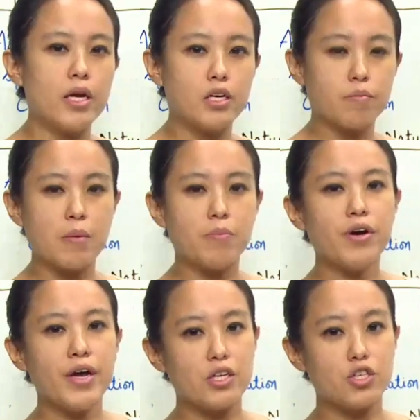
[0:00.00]
Remember
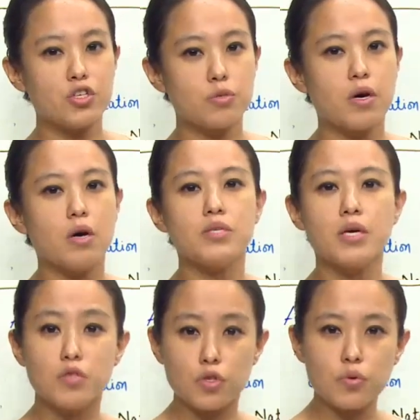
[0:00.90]
angiosperms
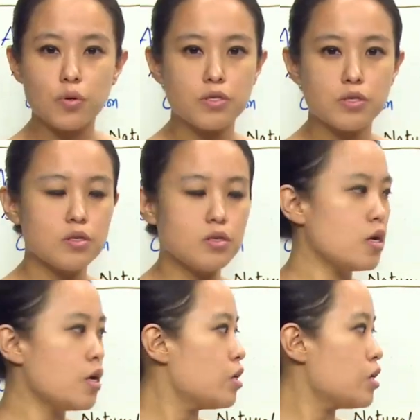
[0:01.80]
and gymnosperms?
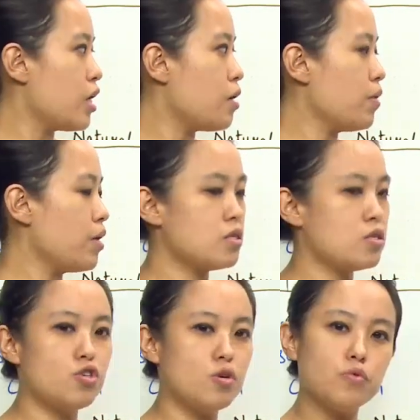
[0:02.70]
He placed
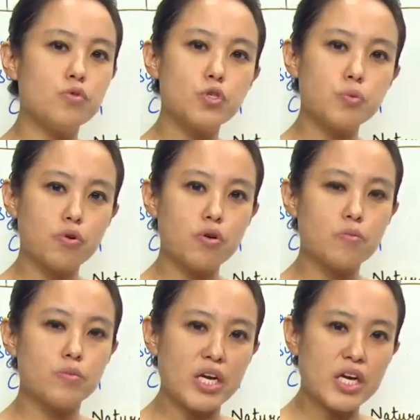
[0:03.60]

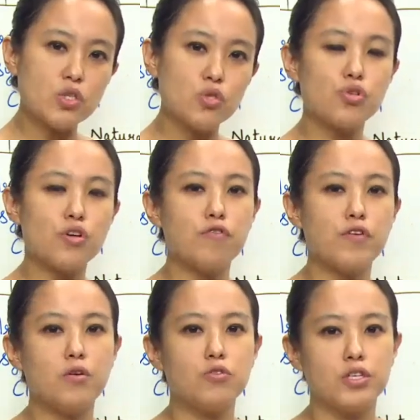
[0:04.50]
gymnosperms into the
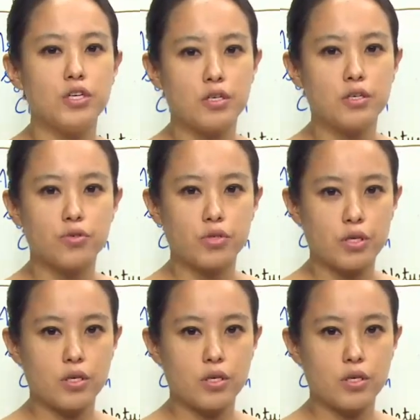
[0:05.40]
phylogenetic tree.